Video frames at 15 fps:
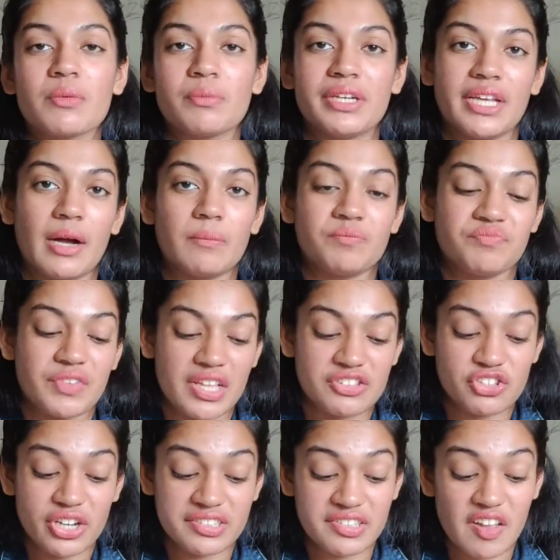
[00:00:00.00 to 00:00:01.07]
But yeah,
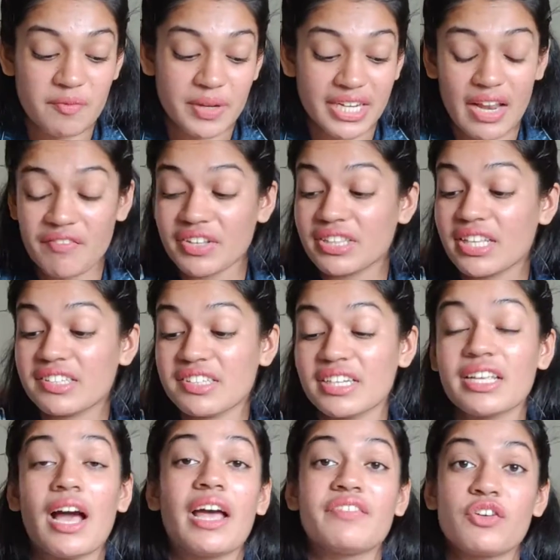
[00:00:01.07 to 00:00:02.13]
that's the reason I've been loving these.
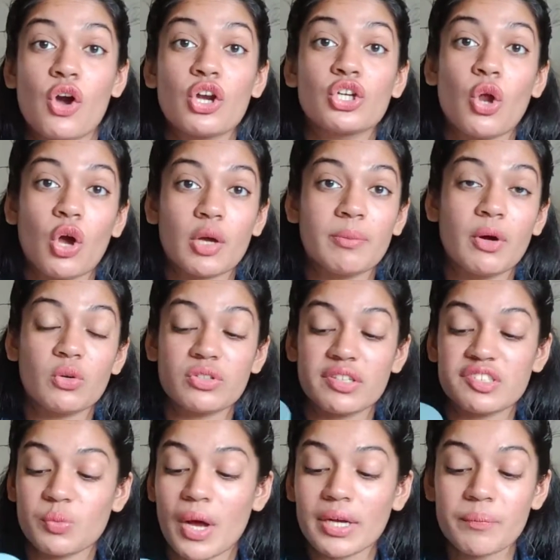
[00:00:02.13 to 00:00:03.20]
And yeah, I forgot to talk about
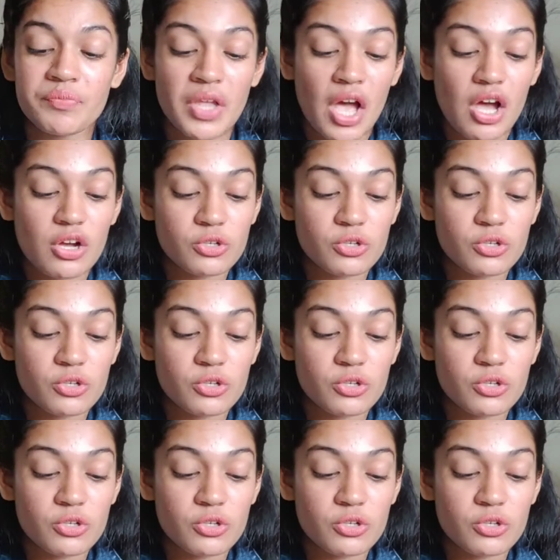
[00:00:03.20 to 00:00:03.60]
this one.